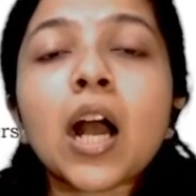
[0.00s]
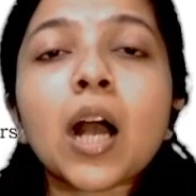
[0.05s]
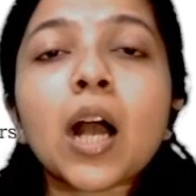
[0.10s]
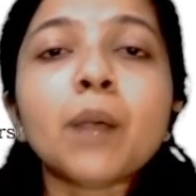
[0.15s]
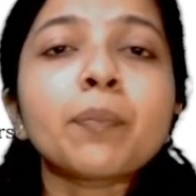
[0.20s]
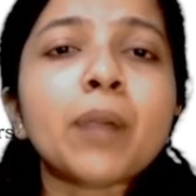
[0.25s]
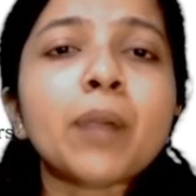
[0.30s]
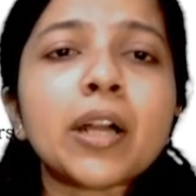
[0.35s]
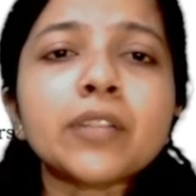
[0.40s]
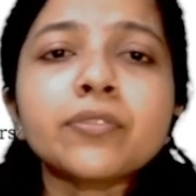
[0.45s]

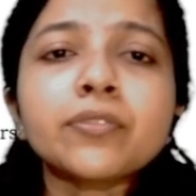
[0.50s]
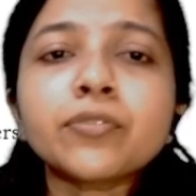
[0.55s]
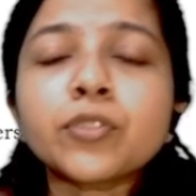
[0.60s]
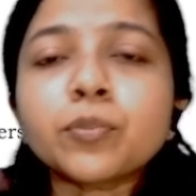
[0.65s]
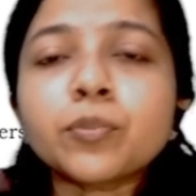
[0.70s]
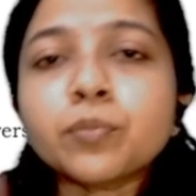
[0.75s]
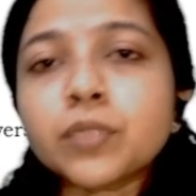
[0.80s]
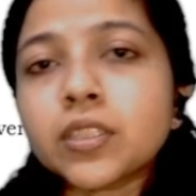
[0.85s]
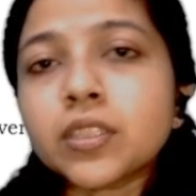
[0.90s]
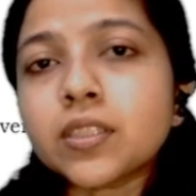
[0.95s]
Apart
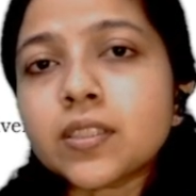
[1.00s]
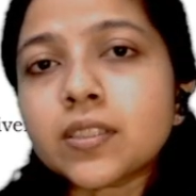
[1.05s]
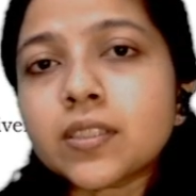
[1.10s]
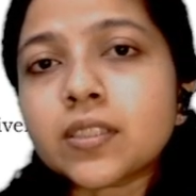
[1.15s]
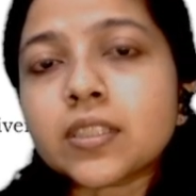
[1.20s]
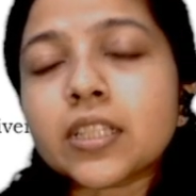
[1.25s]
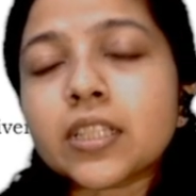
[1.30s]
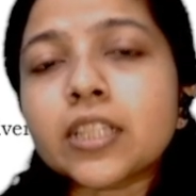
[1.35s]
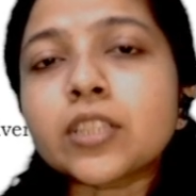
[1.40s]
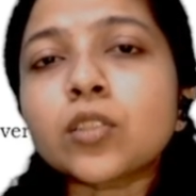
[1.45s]
from
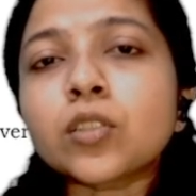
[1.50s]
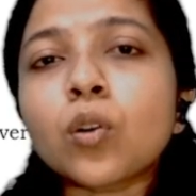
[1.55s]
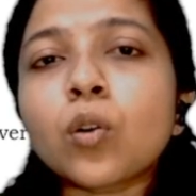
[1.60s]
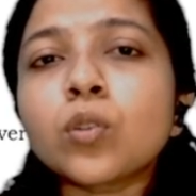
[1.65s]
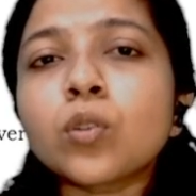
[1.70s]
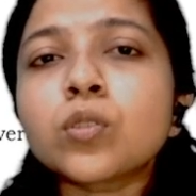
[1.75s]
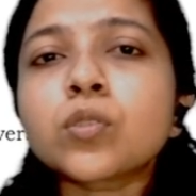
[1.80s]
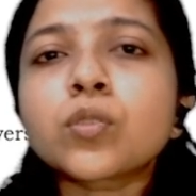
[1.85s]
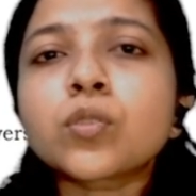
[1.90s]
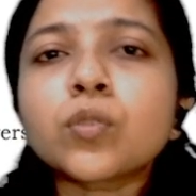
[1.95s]
this, it
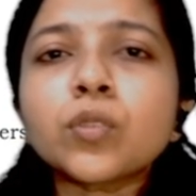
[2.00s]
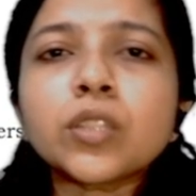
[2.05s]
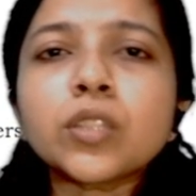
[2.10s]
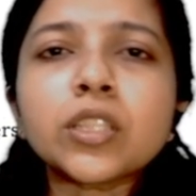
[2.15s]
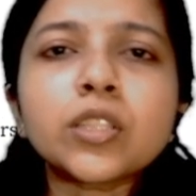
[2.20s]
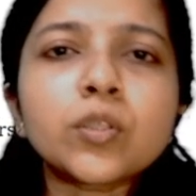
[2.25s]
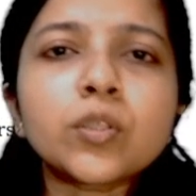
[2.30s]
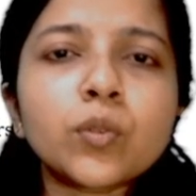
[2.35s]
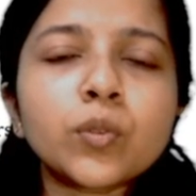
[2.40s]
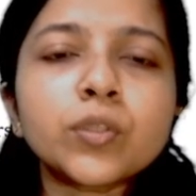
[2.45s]
also
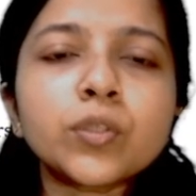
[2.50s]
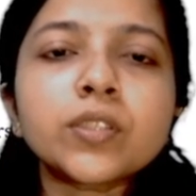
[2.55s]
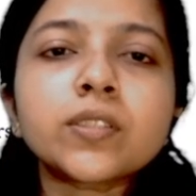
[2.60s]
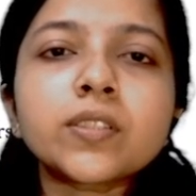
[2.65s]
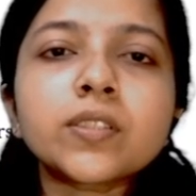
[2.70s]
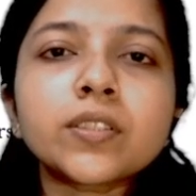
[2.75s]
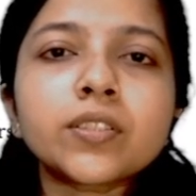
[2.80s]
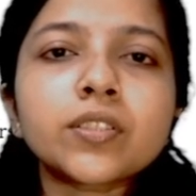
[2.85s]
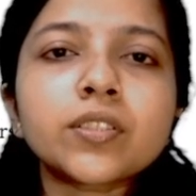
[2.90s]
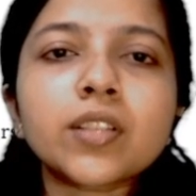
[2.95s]

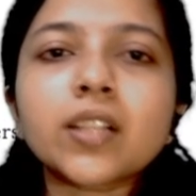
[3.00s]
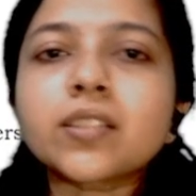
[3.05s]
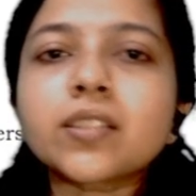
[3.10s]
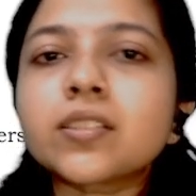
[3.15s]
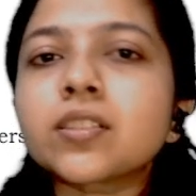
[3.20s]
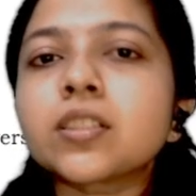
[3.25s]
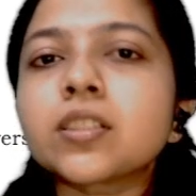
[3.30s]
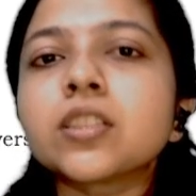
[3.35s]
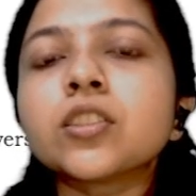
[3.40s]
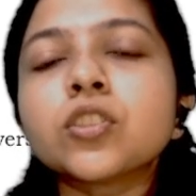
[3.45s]
erodes the
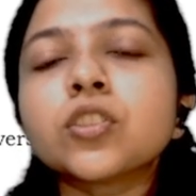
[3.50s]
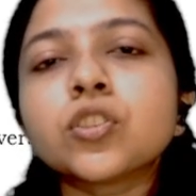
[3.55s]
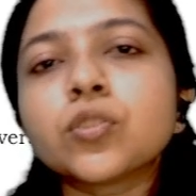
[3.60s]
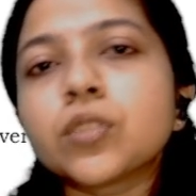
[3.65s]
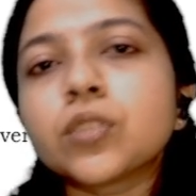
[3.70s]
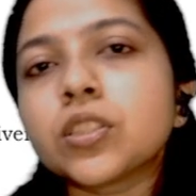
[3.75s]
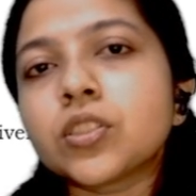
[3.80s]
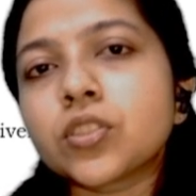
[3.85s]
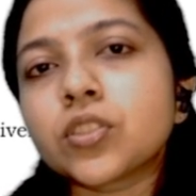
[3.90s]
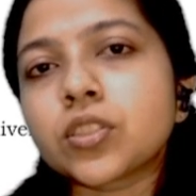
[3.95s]
trust in
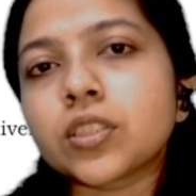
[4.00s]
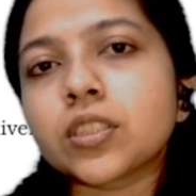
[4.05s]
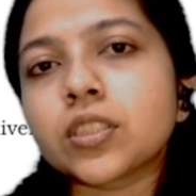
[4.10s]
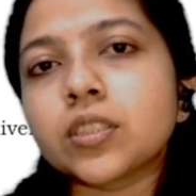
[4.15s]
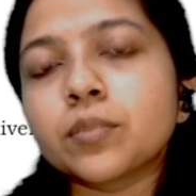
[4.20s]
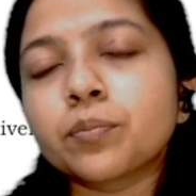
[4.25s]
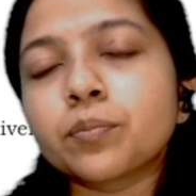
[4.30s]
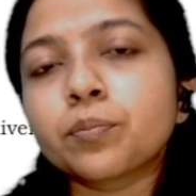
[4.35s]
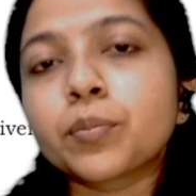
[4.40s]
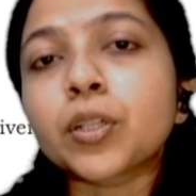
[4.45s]

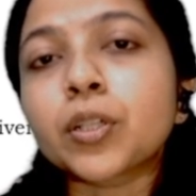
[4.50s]
judiciary,